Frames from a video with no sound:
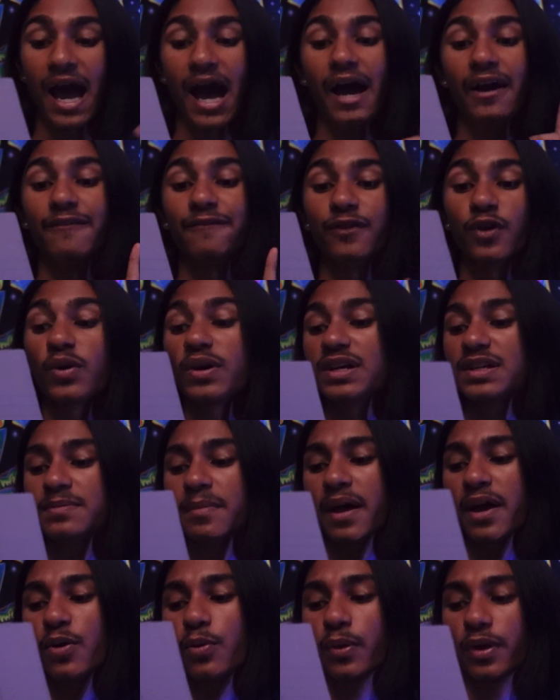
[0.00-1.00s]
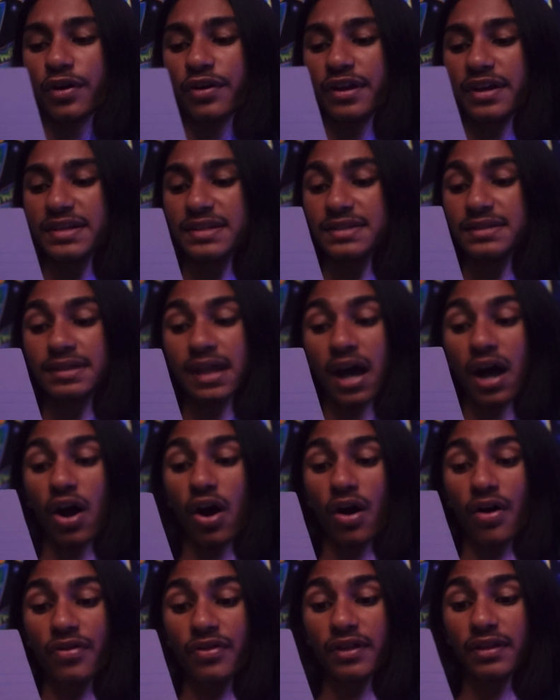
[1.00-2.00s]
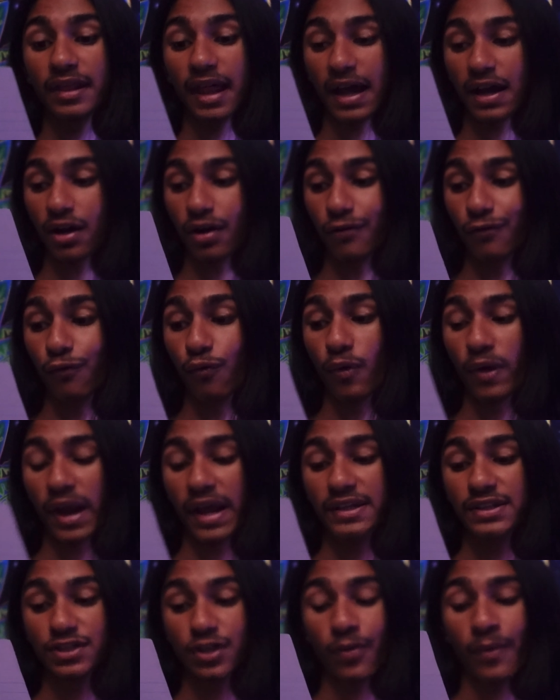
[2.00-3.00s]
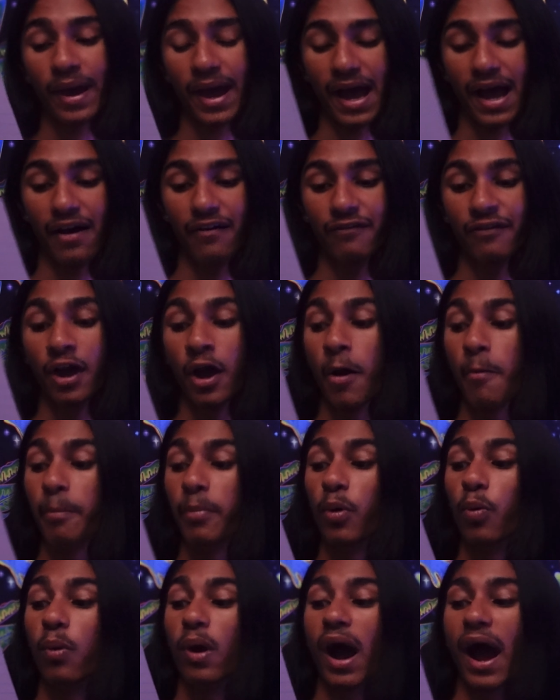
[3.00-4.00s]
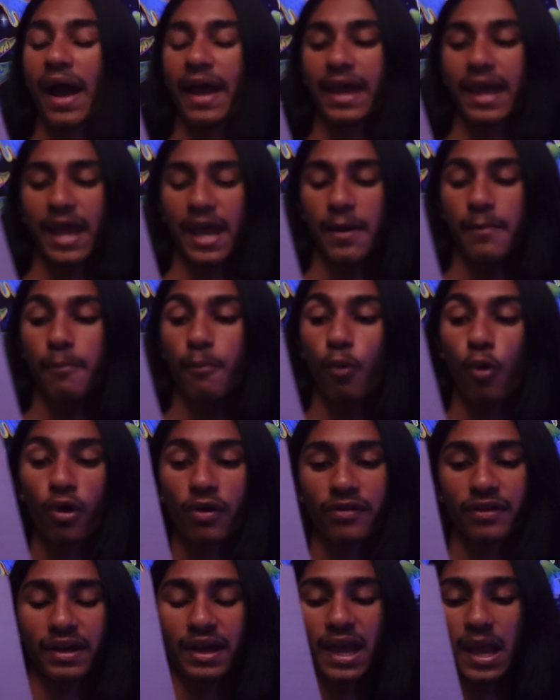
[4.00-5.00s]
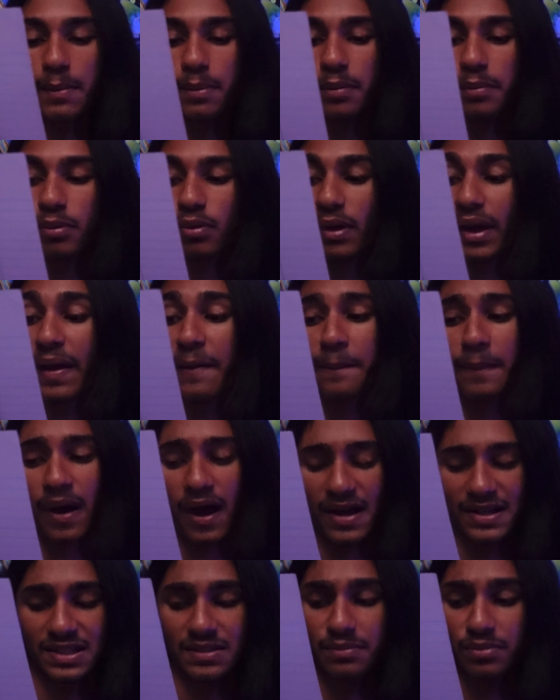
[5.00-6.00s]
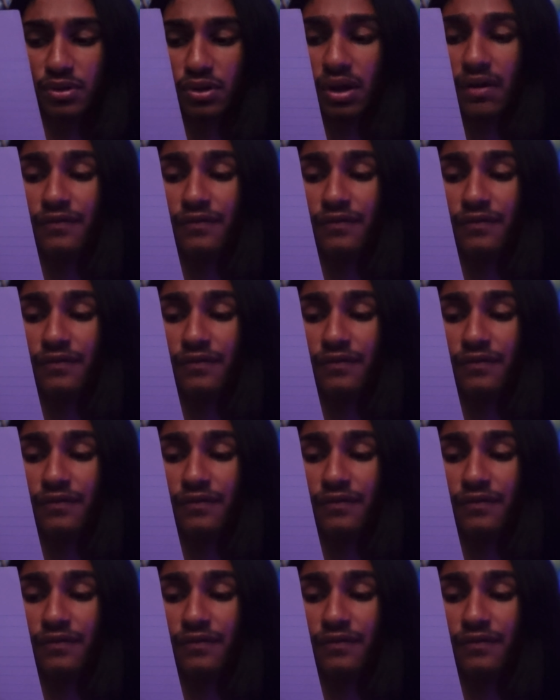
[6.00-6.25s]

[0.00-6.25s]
I focus my awareness not on the lack of what I don't have, but what I am more than capable and possible